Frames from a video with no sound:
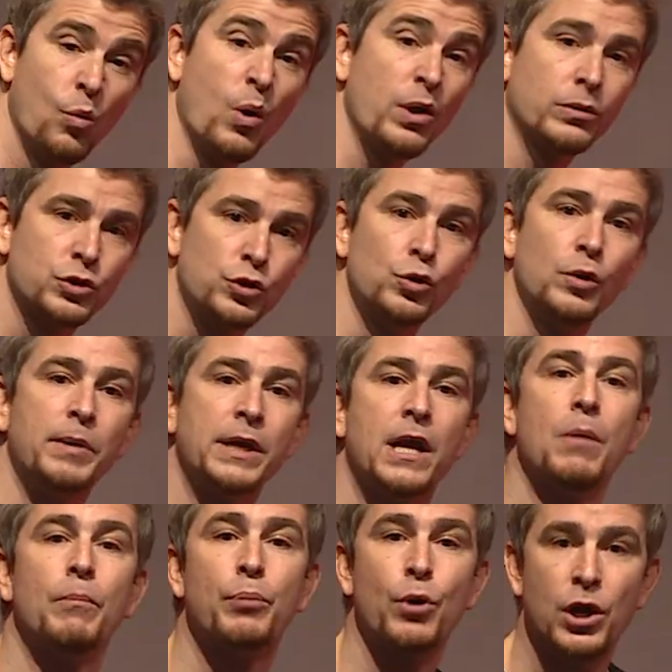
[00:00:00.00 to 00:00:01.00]
one or two
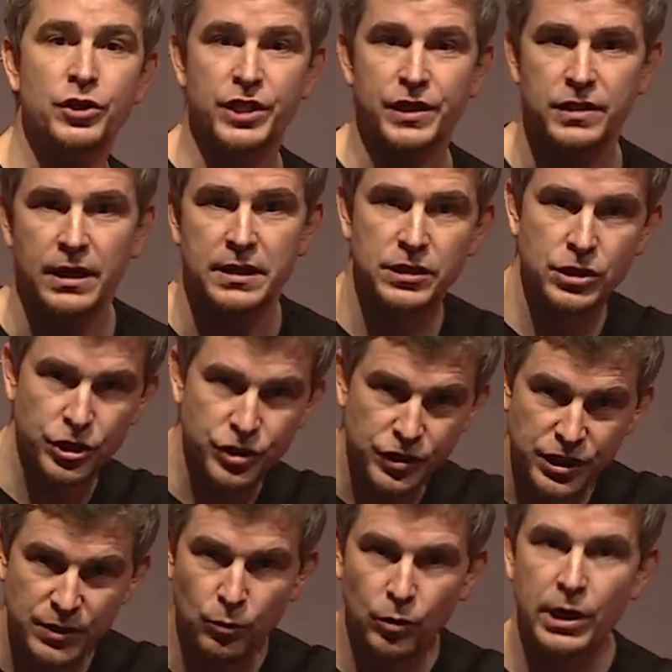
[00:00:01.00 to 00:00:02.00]
become projects, like
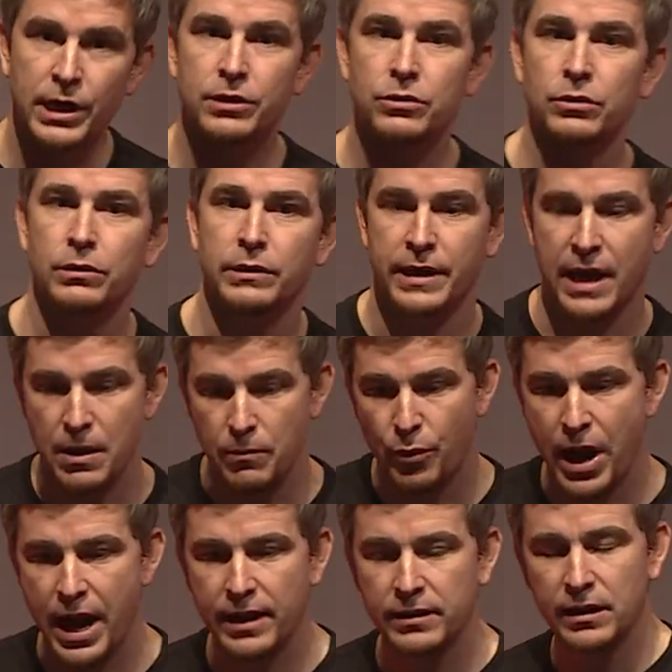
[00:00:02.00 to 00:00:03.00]
Surgeon Simulator and I Am
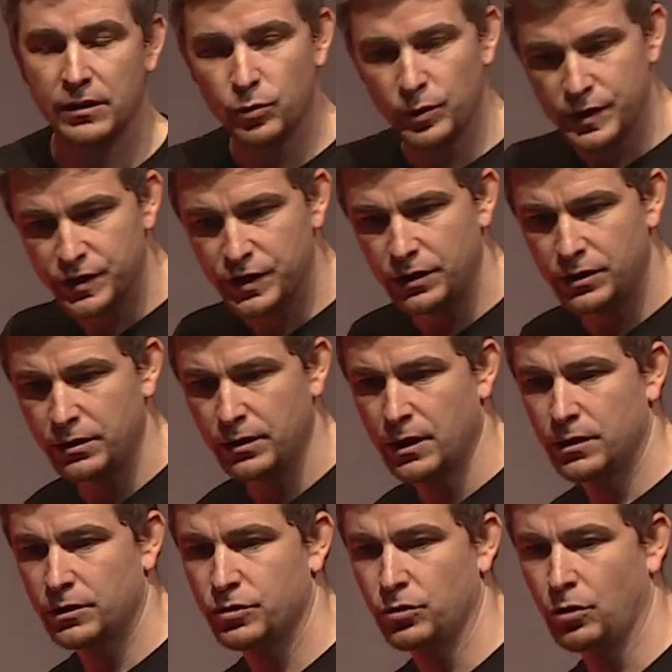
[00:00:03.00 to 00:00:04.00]
Bread, that we see
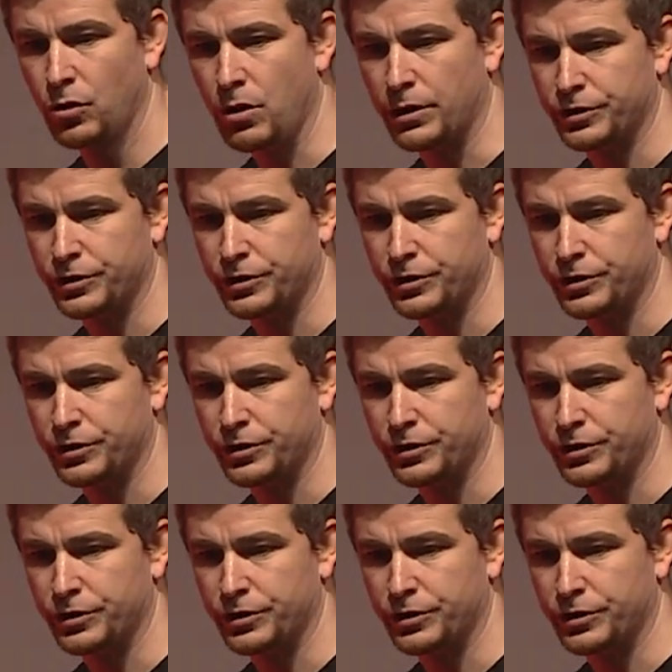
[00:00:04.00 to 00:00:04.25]
to